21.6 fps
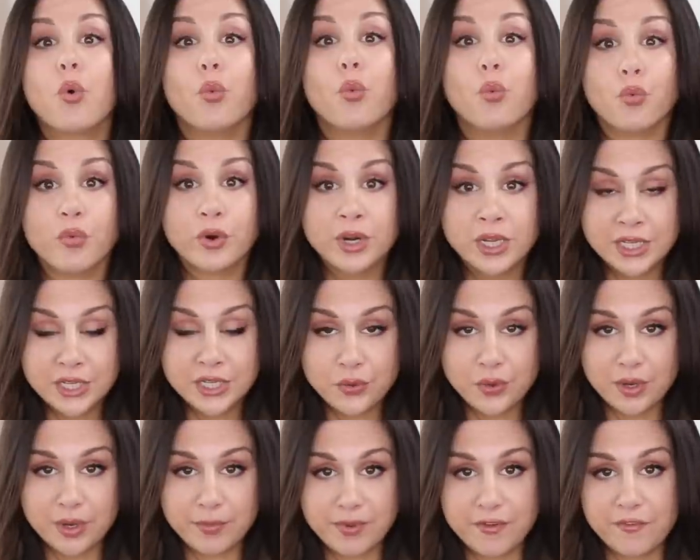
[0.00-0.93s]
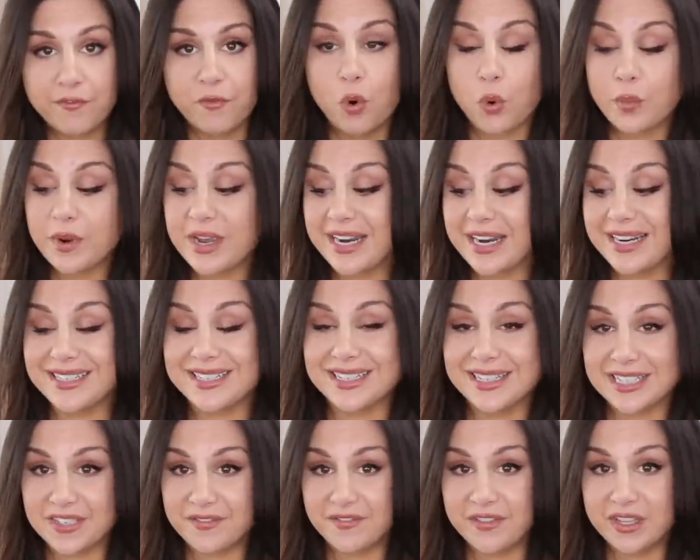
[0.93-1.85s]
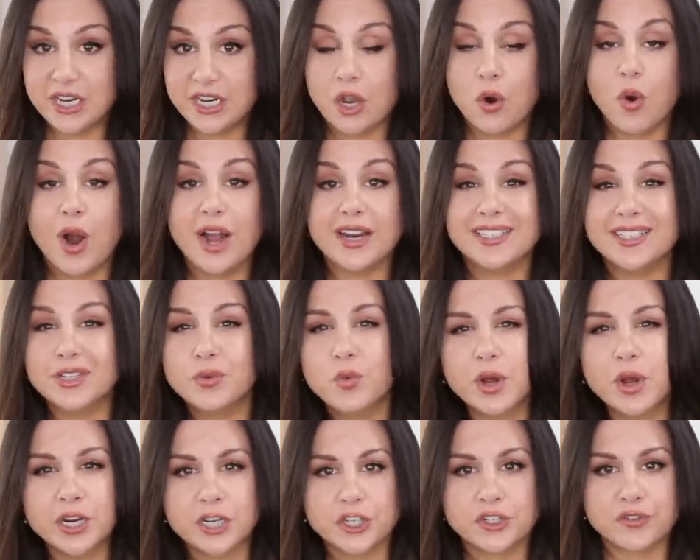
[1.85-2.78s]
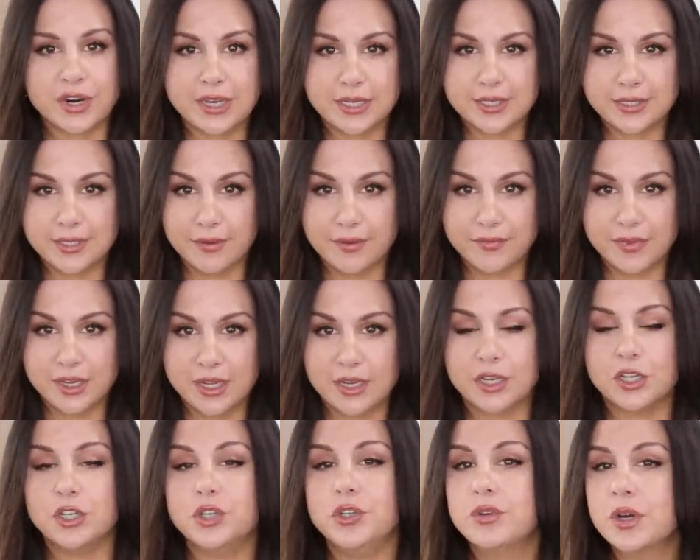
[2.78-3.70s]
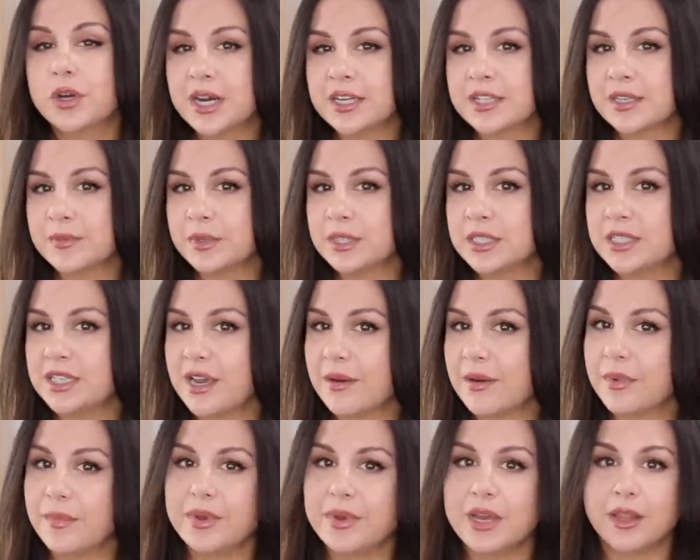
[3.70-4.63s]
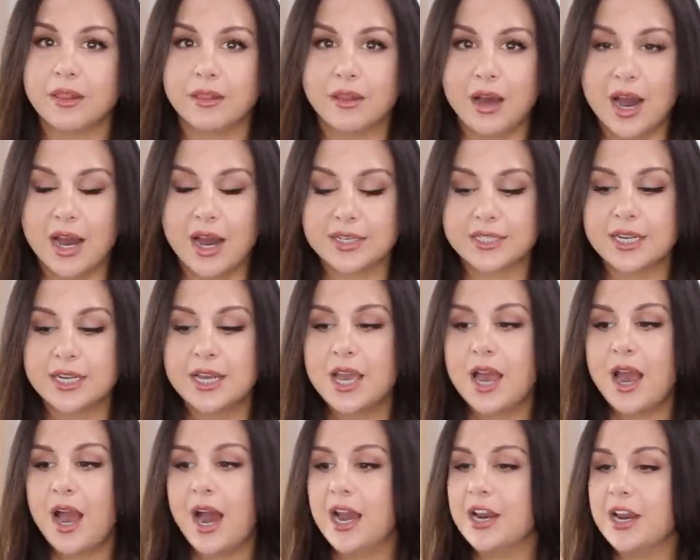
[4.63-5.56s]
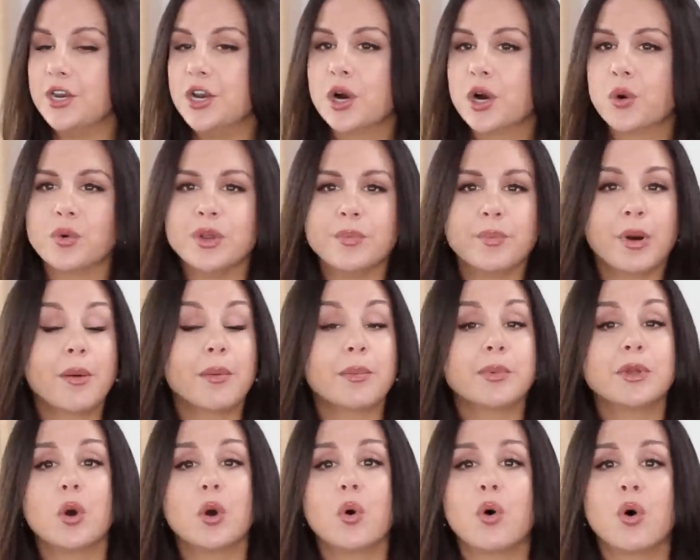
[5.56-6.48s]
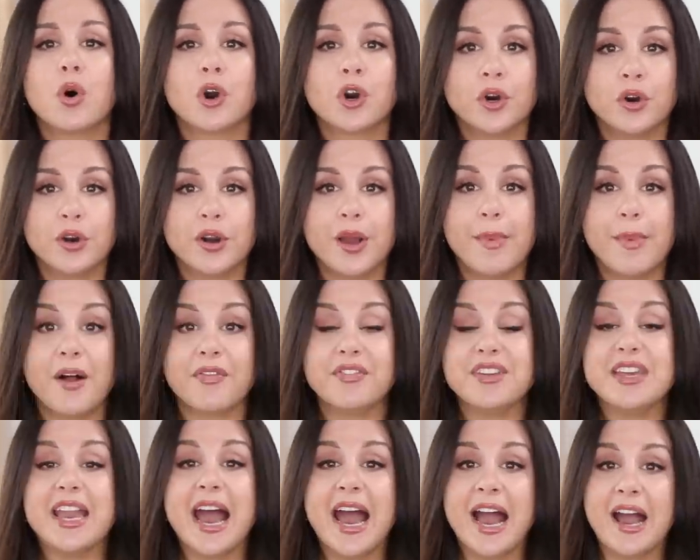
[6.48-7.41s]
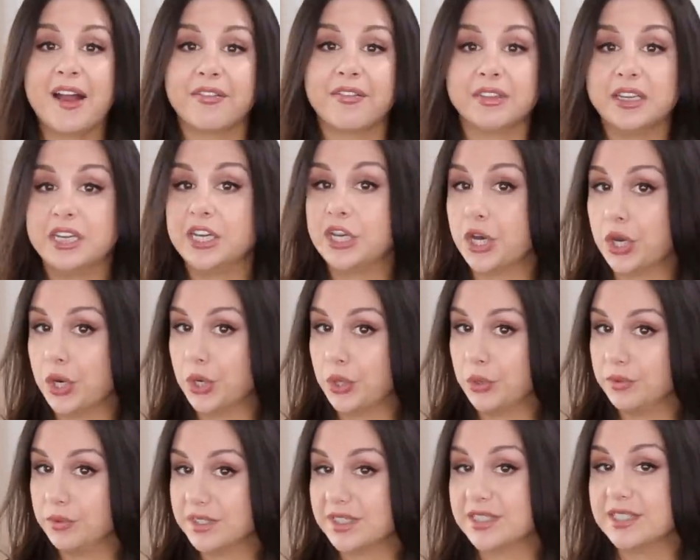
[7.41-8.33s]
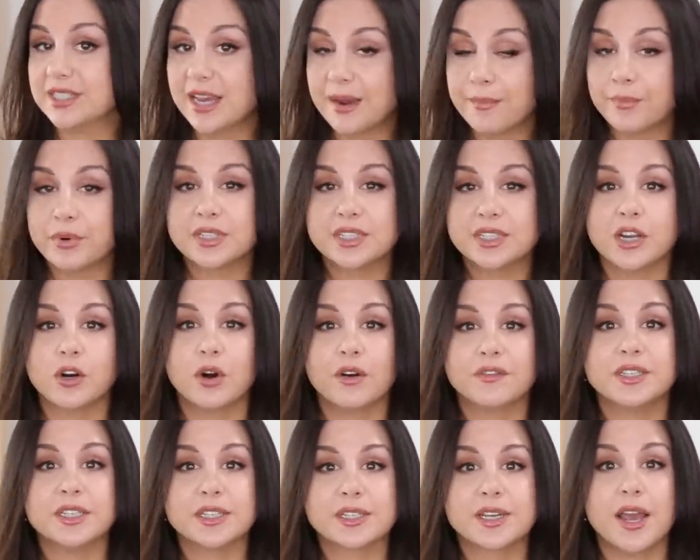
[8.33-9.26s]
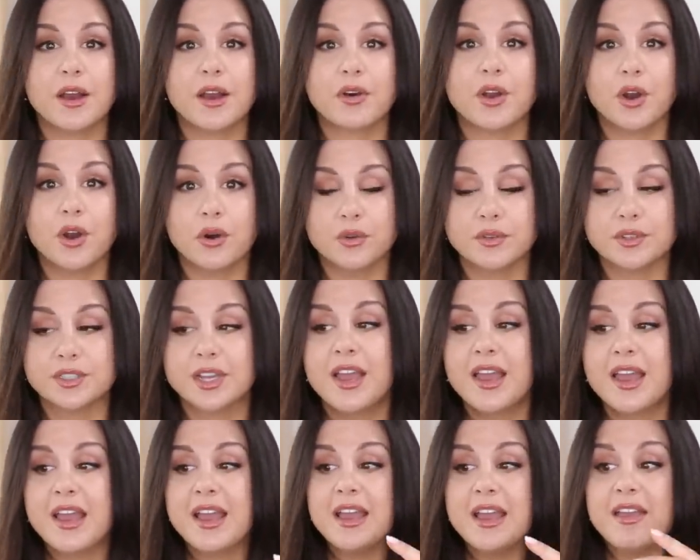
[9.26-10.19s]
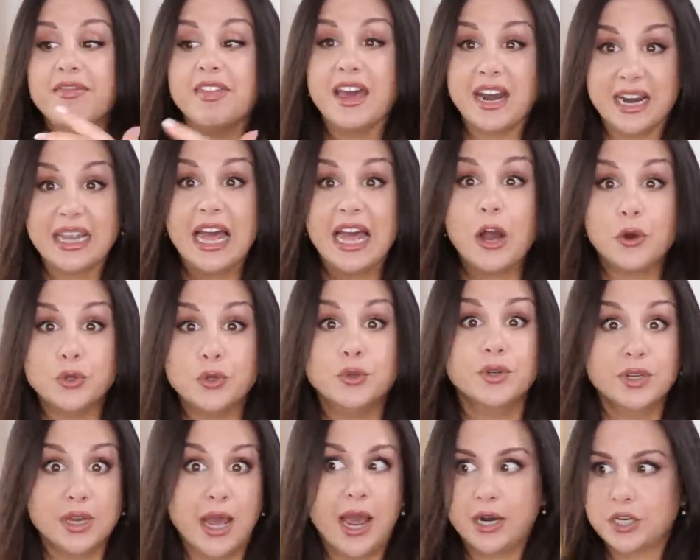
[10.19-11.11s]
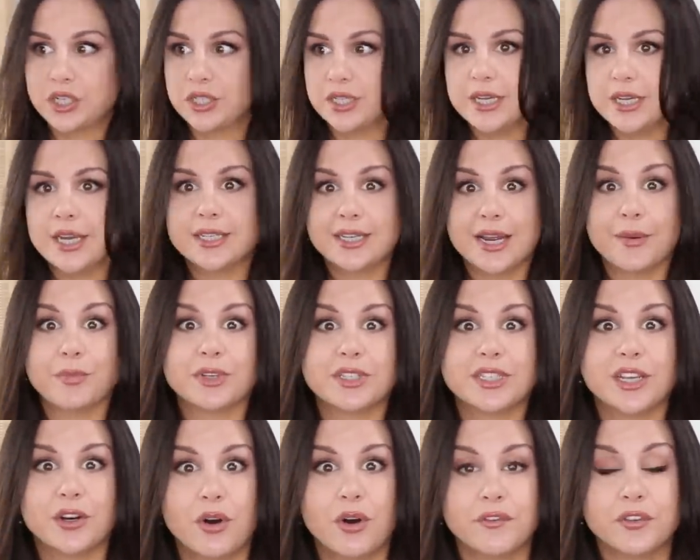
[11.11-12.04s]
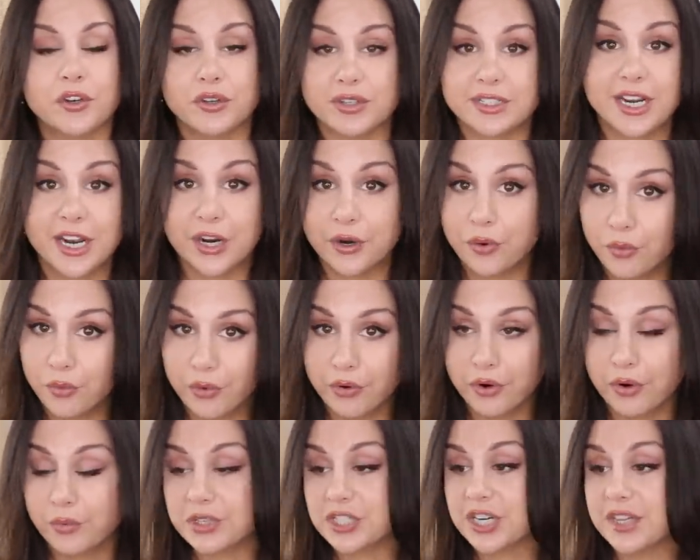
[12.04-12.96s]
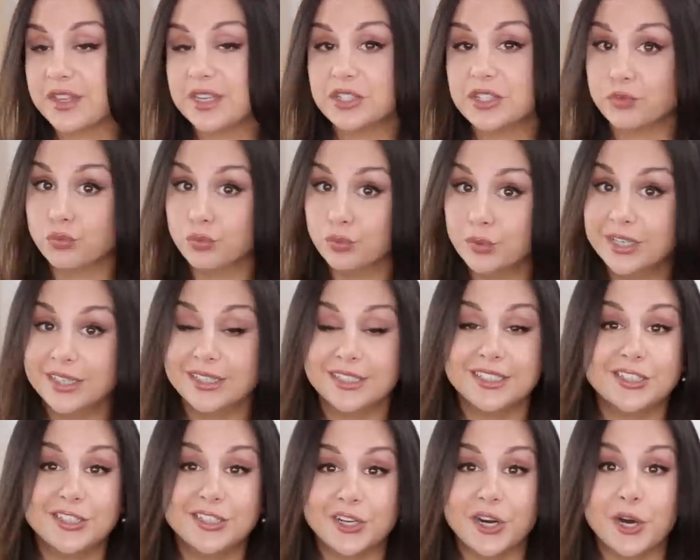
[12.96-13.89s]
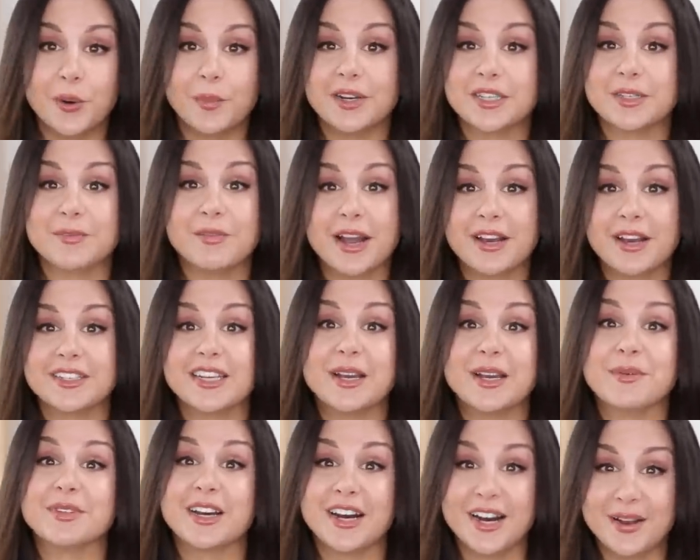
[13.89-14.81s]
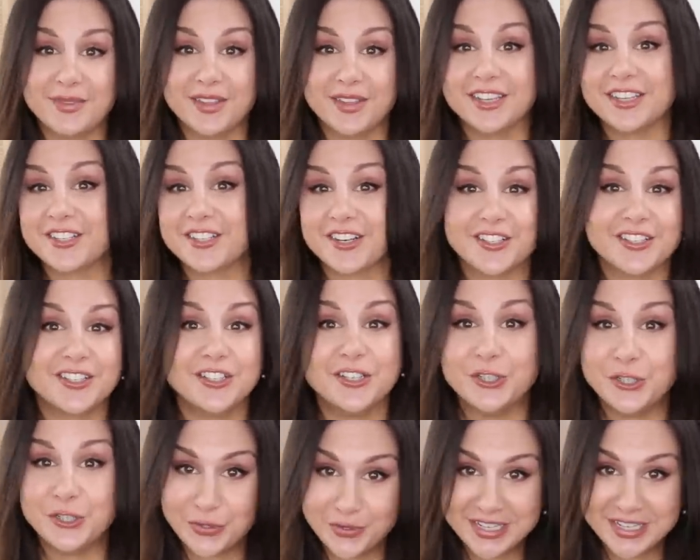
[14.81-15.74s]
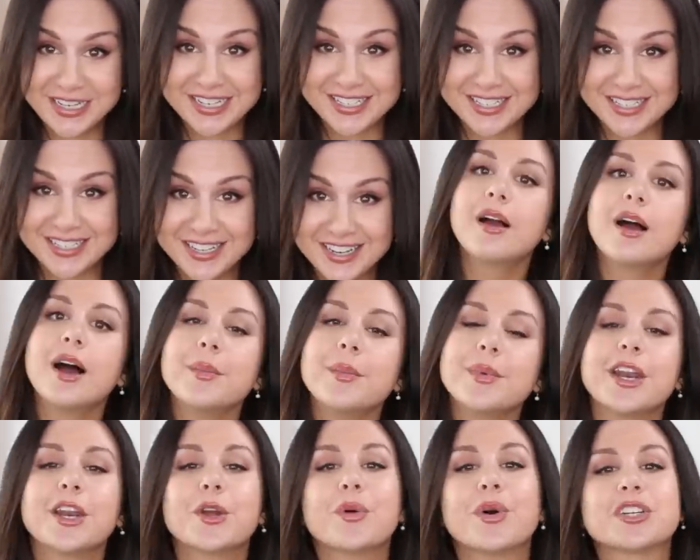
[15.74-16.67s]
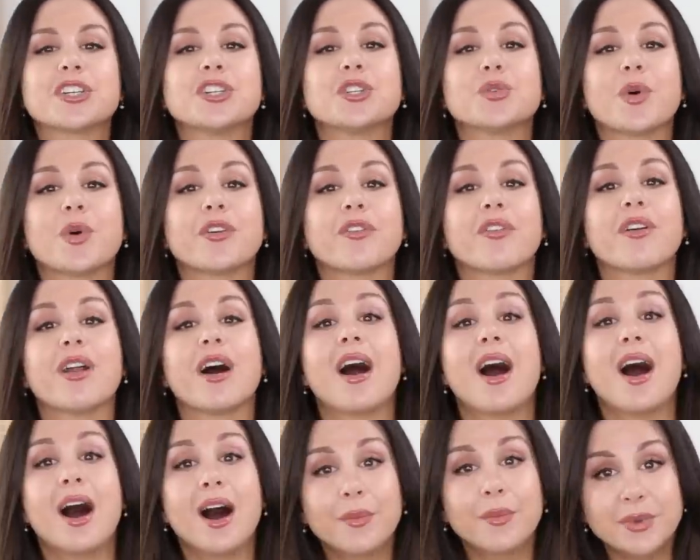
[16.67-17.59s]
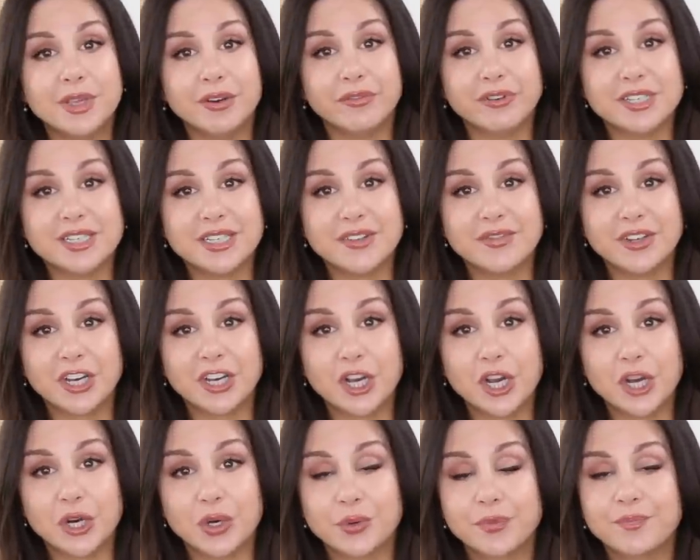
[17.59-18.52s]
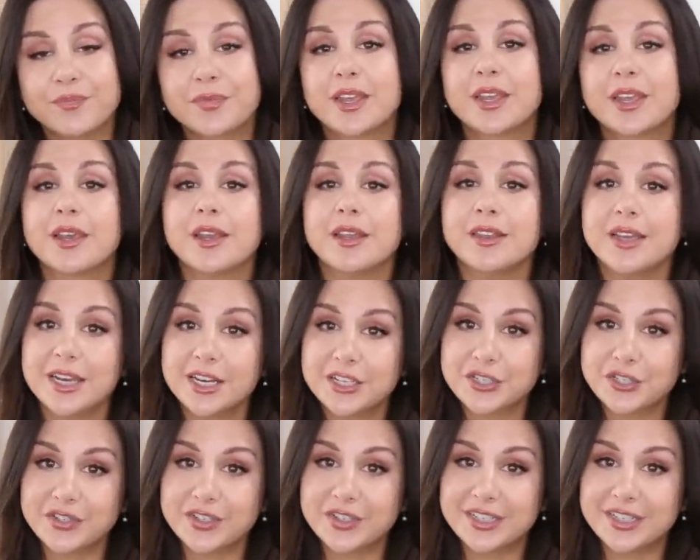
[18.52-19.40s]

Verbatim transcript: Really quick before we get into this video, I did wanna address something. You guys have been DMing me a lot. I know we probably all heard about the athlete codes, the 10% off discount codes that allow you to actually get 10% off your entire order, which I think is really dope and it's about damn time that they started to do this. I'm getting questions whether or not I'll be receiving a code. And the answer